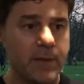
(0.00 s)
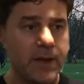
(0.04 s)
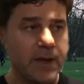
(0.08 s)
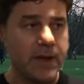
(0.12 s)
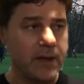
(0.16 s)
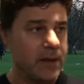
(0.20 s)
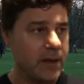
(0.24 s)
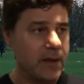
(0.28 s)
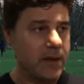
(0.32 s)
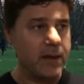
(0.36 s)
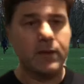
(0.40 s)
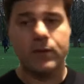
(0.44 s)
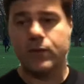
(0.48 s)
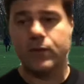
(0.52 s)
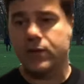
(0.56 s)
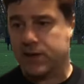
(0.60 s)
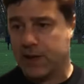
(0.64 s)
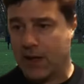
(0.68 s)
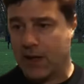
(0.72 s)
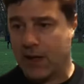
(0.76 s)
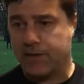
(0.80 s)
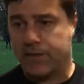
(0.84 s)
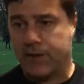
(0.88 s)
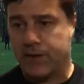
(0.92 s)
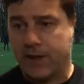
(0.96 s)
by 10 was
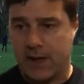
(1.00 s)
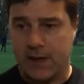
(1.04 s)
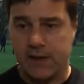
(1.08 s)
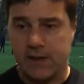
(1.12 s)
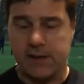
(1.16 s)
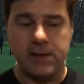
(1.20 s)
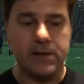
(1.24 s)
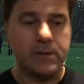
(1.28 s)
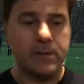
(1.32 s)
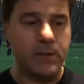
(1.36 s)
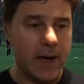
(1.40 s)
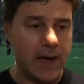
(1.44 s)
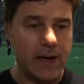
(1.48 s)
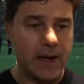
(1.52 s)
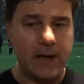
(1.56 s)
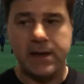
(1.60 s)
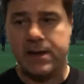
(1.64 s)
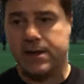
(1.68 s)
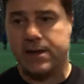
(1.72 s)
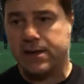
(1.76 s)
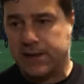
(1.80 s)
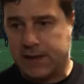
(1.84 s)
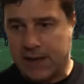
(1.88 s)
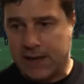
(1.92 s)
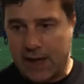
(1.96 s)
tough, yes. It's
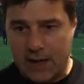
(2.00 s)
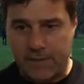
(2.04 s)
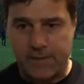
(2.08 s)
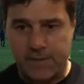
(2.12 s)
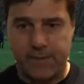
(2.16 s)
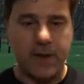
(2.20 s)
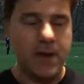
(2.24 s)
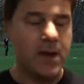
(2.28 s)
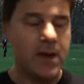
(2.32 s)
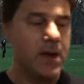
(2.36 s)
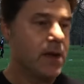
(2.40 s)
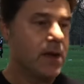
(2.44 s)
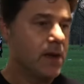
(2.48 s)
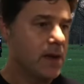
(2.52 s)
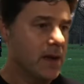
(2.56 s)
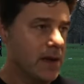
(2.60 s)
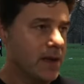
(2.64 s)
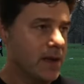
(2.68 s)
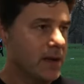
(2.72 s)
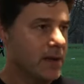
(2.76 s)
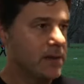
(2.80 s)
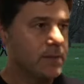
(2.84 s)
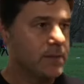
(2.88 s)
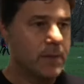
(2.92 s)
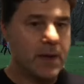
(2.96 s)
Burnley, it's tough,
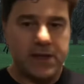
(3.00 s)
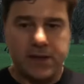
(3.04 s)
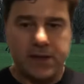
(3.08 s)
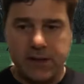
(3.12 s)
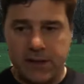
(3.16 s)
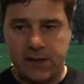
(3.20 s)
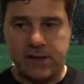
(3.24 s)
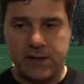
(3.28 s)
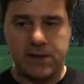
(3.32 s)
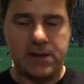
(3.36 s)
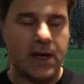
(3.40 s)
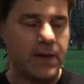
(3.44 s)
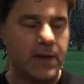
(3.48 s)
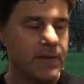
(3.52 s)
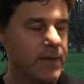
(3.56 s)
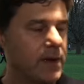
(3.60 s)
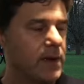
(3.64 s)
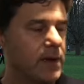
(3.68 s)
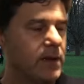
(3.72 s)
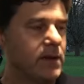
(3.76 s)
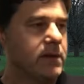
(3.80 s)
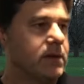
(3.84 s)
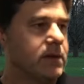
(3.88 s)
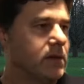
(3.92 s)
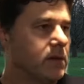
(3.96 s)
and it's Manchester, it's tough. I
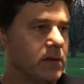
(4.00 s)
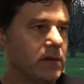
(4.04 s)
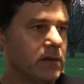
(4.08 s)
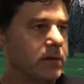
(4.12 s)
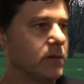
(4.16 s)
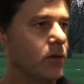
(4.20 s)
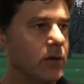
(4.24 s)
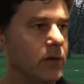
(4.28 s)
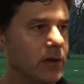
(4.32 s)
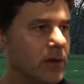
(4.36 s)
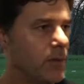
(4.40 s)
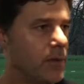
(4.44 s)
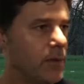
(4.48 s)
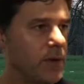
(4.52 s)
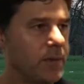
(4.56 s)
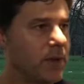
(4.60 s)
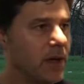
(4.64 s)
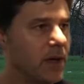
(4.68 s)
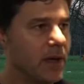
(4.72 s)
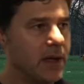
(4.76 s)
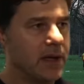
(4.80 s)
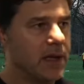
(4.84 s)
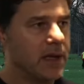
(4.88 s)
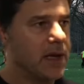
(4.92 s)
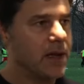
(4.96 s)
think all the Premier
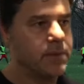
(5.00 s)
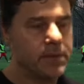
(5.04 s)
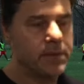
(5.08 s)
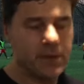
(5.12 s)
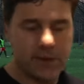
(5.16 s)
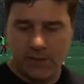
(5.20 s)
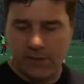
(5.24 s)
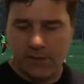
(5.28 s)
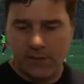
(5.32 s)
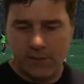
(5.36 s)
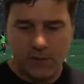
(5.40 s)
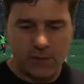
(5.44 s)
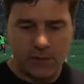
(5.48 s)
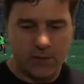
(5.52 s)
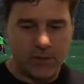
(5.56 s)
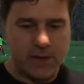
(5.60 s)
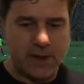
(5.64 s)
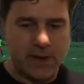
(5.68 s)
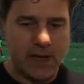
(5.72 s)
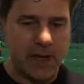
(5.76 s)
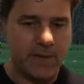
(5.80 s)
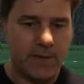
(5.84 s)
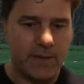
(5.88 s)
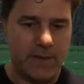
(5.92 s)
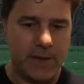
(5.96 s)
League games will be
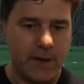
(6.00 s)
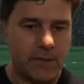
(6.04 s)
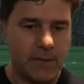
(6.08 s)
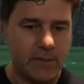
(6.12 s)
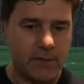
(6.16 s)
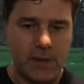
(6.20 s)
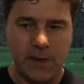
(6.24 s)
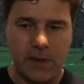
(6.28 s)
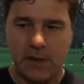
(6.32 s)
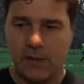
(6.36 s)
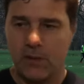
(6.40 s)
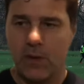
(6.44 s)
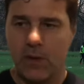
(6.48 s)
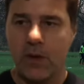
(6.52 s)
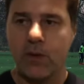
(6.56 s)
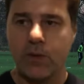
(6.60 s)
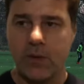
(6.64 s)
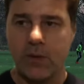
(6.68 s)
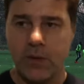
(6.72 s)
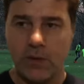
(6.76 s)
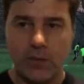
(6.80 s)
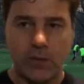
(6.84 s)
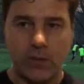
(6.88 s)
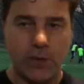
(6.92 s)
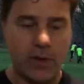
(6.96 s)
tough, and that's why we
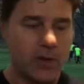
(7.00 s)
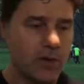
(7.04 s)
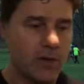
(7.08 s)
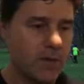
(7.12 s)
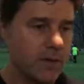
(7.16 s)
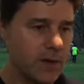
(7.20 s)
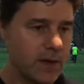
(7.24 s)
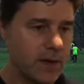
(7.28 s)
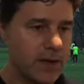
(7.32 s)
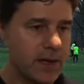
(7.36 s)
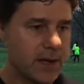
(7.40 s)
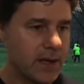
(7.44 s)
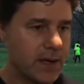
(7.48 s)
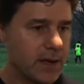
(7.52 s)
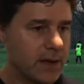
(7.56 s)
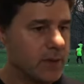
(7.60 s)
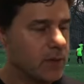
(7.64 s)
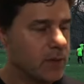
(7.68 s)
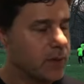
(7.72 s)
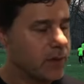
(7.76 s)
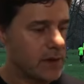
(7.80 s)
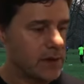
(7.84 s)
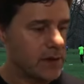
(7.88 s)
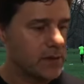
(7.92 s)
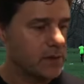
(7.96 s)
need to recover
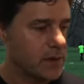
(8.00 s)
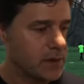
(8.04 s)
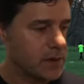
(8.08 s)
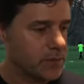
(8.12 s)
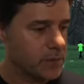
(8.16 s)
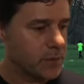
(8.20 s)
now as soon as